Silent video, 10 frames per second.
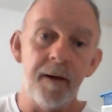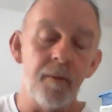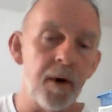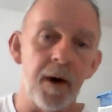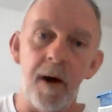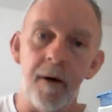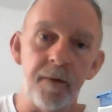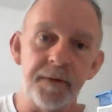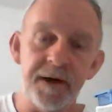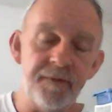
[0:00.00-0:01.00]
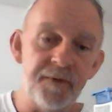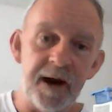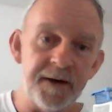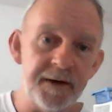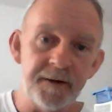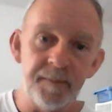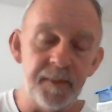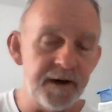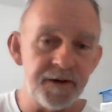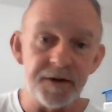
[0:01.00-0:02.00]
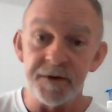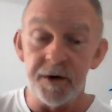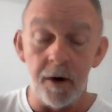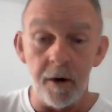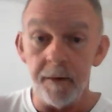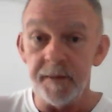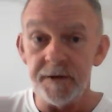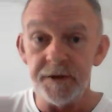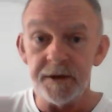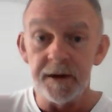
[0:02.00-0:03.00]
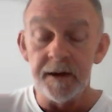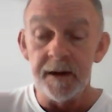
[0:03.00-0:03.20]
We're all defected pieces of garbage.